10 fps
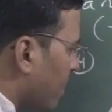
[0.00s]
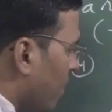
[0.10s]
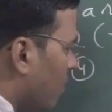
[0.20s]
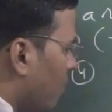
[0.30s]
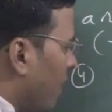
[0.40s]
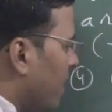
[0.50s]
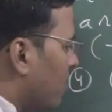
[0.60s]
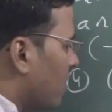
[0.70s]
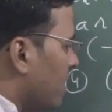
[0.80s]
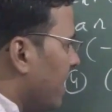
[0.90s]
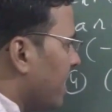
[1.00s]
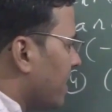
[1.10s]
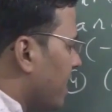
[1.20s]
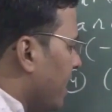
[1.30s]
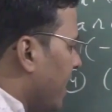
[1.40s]
On y
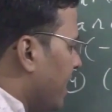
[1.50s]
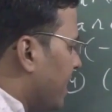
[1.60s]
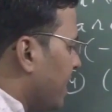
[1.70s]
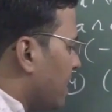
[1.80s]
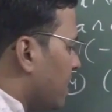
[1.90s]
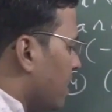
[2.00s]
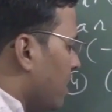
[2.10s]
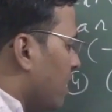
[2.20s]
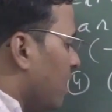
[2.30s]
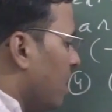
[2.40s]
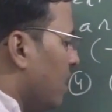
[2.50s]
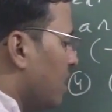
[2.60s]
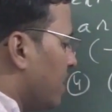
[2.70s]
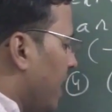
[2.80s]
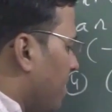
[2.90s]
coordinate, it is
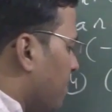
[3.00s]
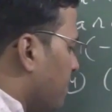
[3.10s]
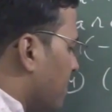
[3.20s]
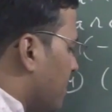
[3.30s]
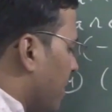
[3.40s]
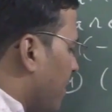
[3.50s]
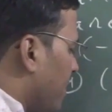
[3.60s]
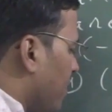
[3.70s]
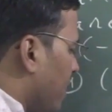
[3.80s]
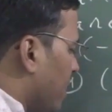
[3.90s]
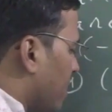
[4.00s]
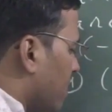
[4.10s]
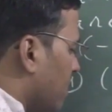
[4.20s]
same 7 unit.